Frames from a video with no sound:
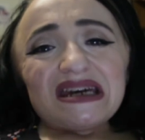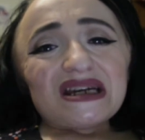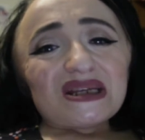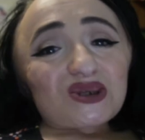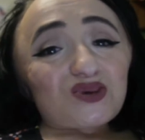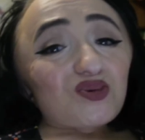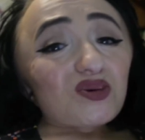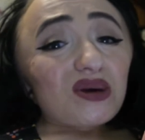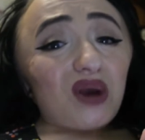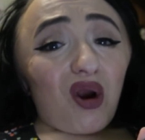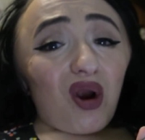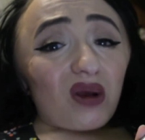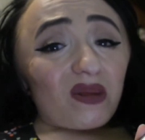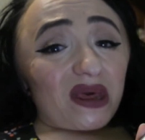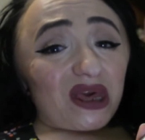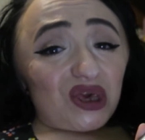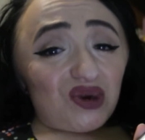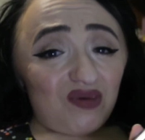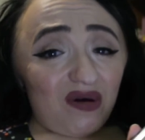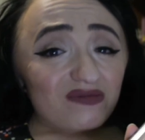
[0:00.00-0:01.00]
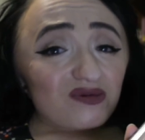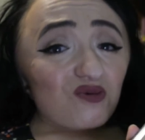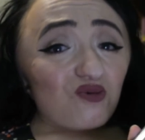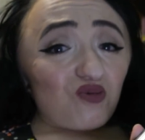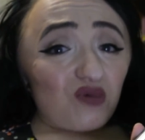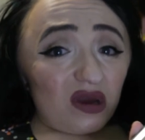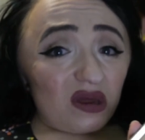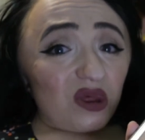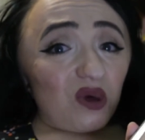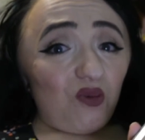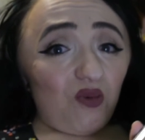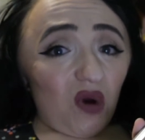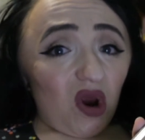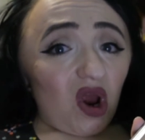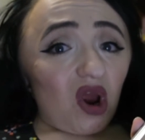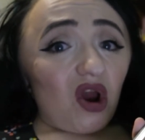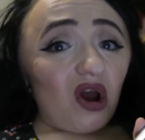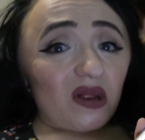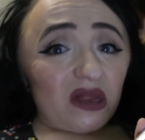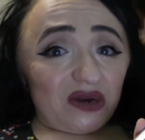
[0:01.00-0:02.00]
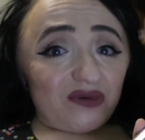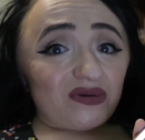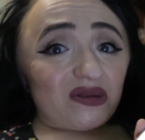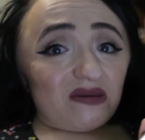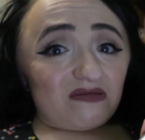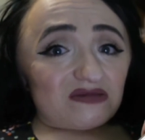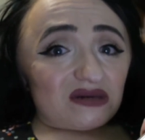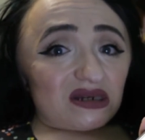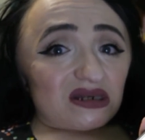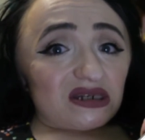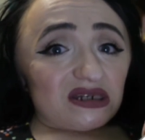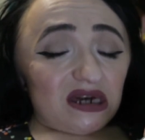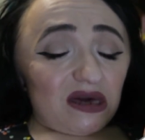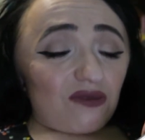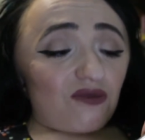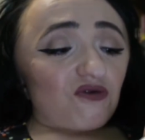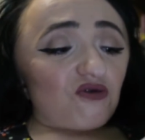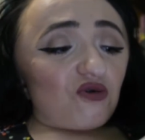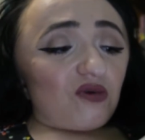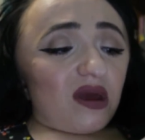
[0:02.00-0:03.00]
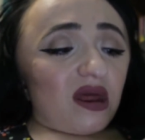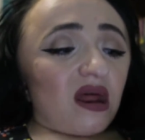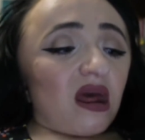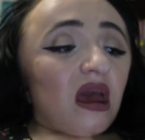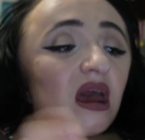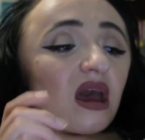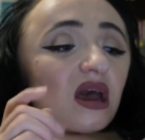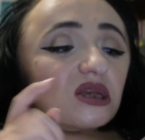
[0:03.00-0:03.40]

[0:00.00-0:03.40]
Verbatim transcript: it's really hard. Like, you have to really wear a liquid lipstick to get through it.